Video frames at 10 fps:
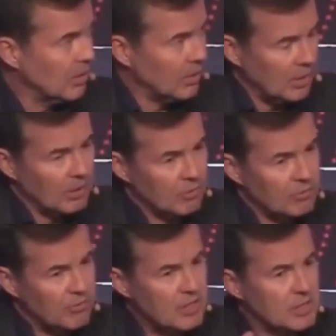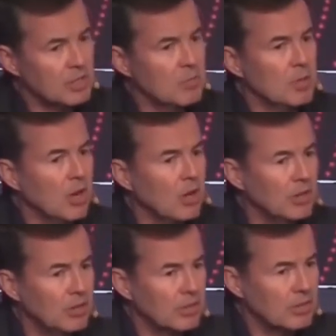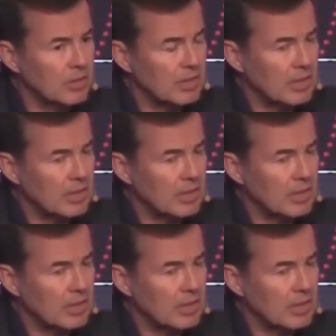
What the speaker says: Another vision beyond